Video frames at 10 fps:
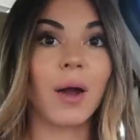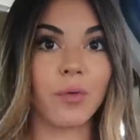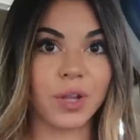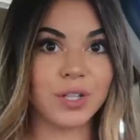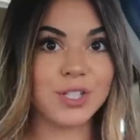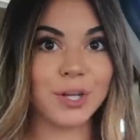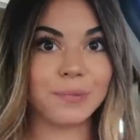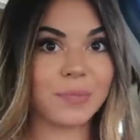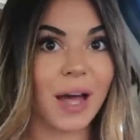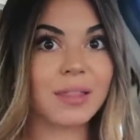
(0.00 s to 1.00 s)
I really
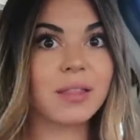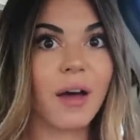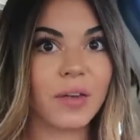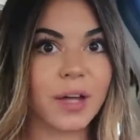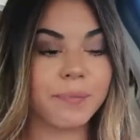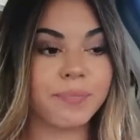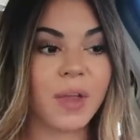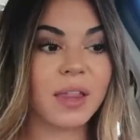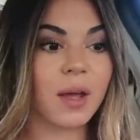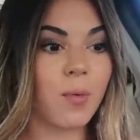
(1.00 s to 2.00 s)
do. I love it.
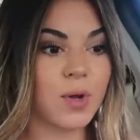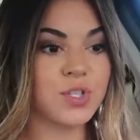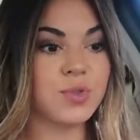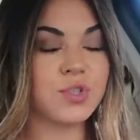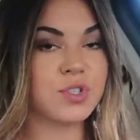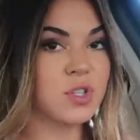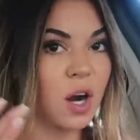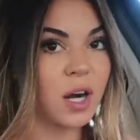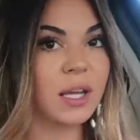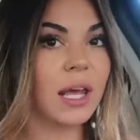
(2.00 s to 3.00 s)
And like once you
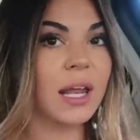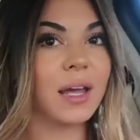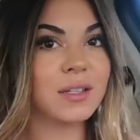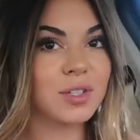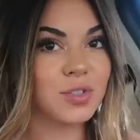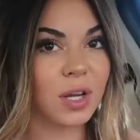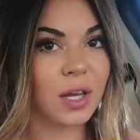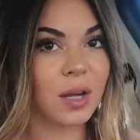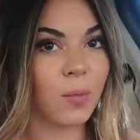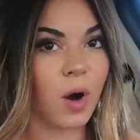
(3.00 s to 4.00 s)
start getting into
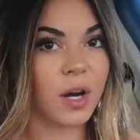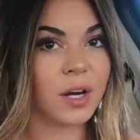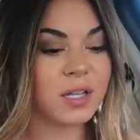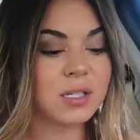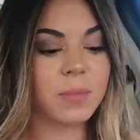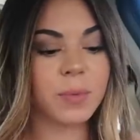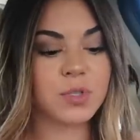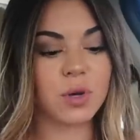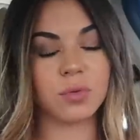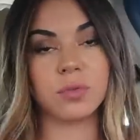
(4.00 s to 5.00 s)
drinking water, because some
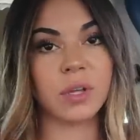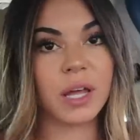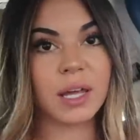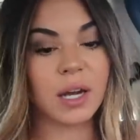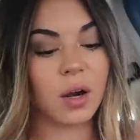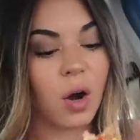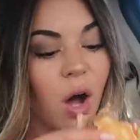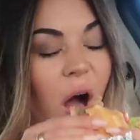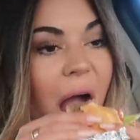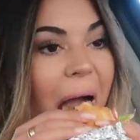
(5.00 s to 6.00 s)
people don't like it at
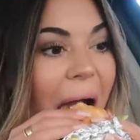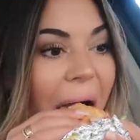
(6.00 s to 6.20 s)
all